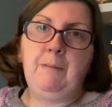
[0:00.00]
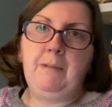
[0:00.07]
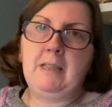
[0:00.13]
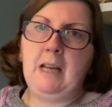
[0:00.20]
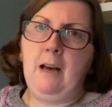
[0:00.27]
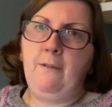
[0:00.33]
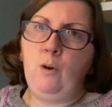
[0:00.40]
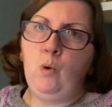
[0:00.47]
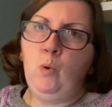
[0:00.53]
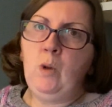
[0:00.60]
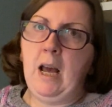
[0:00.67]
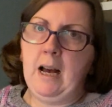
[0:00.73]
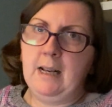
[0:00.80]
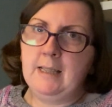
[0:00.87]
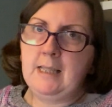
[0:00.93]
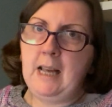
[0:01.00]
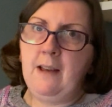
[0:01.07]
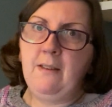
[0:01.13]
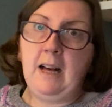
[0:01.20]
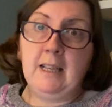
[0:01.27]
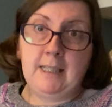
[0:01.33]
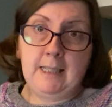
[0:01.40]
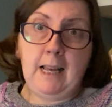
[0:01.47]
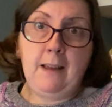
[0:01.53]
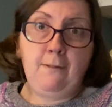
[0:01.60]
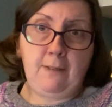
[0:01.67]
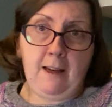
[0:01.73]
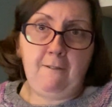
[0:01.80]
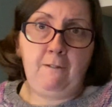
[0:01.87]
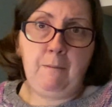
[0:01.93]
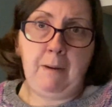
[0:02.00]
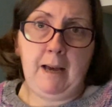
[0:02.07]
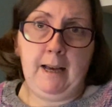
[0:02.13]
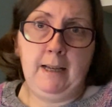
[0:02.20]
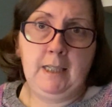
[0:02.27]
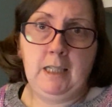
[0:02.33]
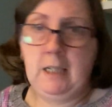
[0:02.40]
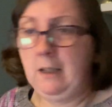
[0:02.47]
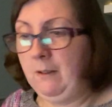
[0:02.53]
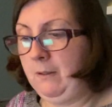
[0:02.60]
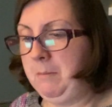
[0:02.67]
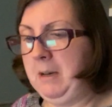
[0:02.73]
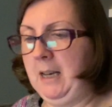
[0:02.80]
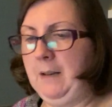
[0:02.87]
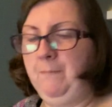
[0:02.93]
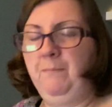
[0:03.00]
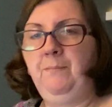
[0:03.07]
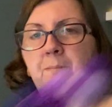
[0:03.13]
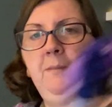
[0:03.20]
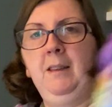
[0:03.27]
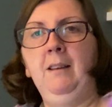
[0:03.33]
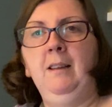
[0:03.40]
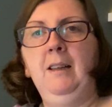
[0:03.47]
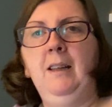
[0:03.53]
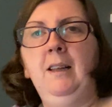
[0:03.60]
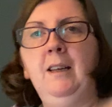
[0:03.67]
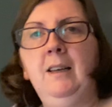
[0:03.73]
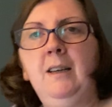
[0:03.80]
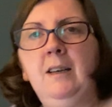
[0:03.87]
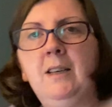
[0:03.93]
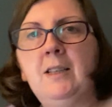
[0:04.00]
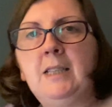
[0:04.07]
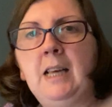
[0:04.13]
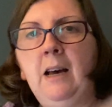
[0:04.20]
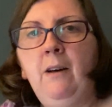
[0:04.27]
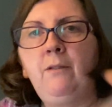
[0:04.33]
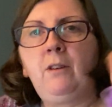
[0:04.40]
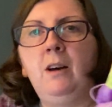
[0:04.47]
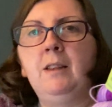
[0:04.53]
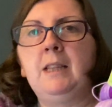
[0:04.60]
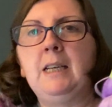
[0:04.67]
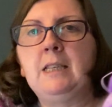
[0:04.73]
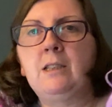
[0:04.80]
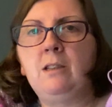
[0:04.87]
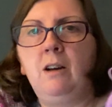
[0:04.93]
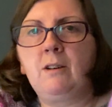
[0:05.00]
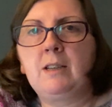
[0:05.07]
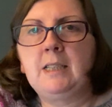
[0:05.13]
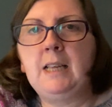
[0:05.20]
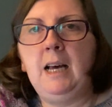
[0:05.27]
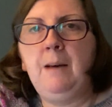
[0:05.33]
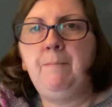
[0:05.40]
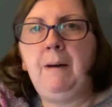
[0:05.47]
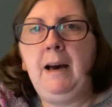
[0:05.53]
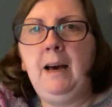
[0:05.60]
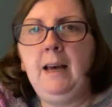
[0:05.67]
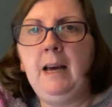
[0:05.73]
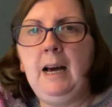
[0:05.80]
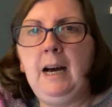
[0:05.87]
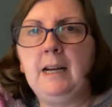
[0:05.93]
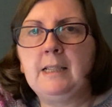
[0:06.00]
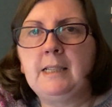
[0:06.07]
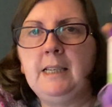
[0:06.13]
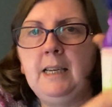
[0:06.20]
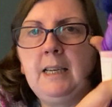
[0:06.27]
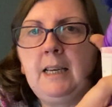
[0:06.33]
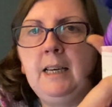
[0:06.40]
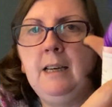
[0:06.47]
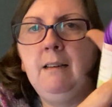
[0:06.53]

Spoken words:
myself, oh yeah, I'll save that for best for me. So I've got this sock set by Attic